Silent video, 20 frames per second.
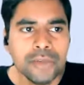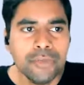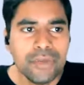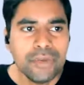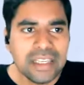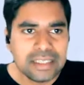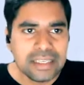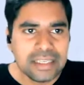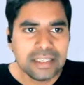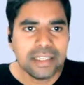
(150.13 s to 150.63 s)

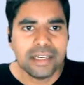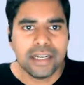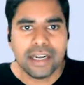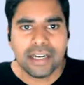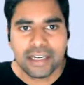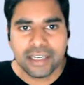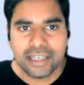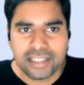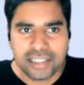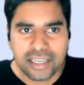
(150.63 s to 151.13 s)
We see the
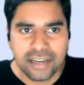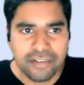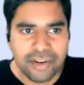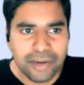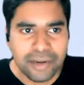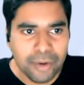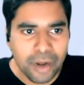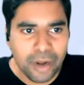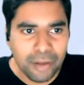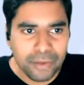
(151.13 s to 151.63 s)
data
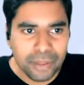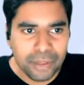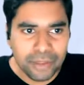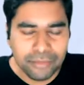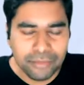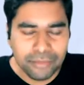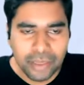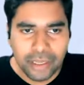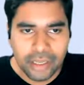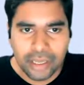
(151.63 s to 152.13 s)
discovery
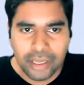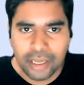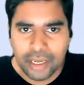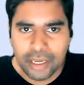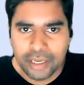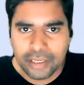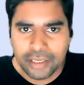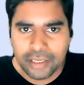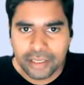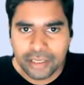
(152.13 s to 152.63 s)
problem.
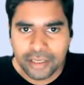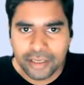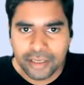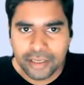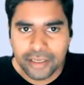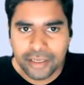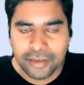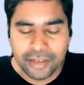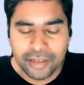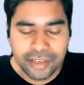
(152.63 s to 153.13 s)

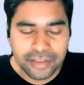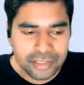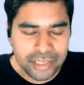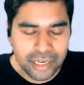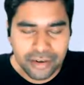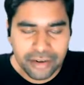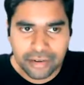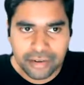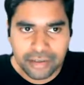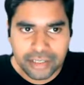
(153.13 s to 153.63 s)

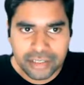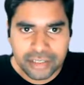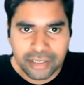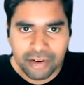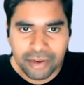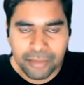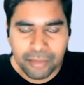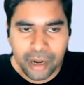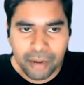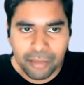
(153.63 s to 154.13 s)

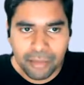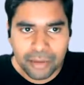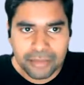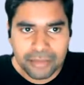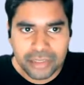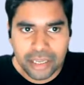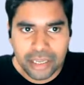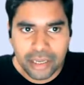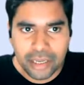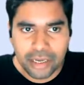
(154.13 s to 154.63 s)
Discovery
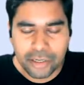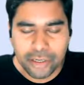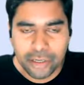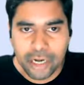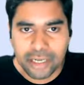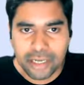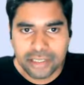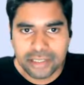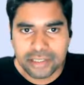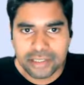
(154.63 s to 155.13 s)
problems are
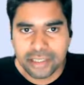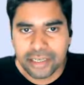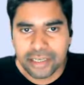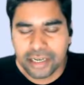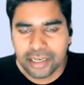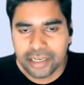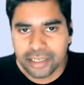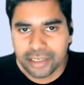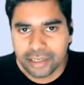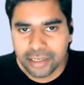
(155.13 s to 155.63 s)
not just the
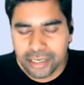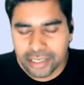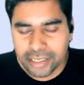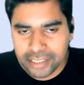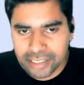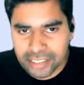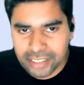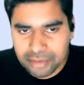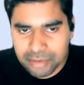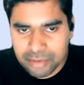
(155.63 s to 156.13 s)

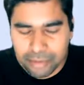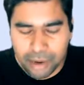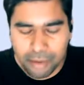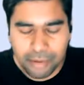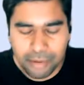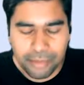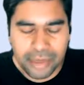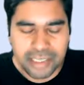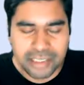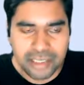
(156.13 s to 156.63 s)
data team's
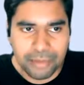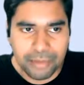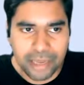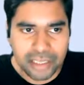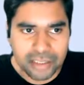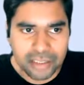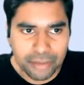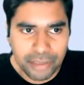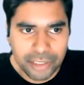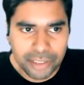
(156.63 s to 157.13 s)
problem,
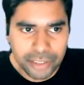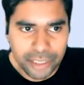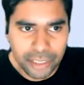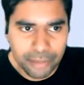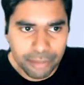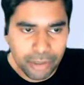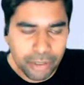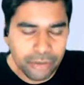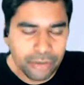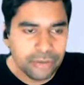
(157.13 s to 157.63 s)
as I mentioned
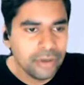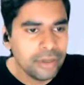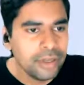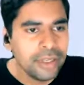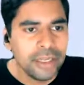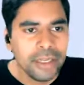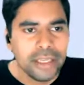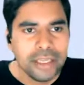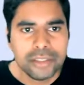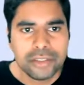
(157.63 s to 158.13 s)
above.
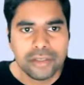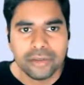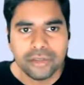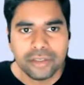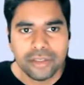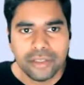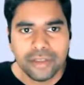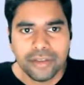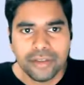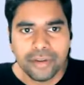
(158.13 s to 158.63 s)

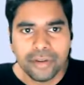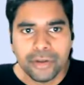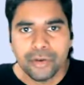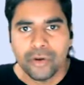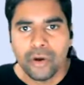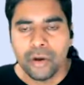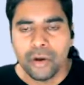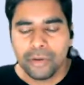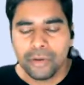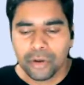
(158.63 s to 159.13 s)
So if you
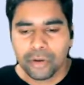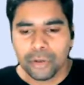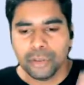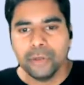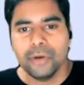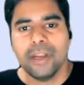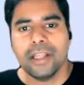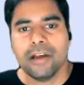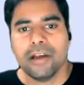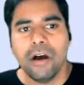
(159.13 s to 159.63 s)
go
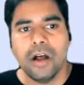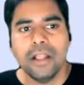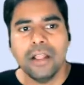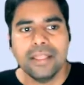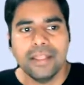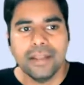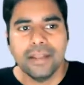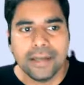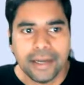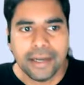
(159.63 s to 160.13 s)
through like
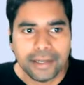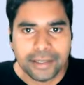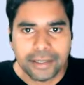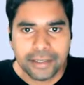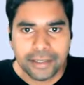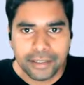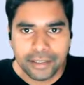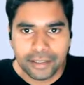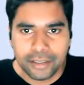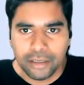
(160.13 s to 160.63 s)
all the
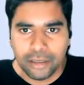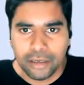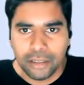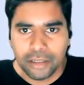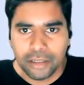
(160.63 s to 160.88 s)
data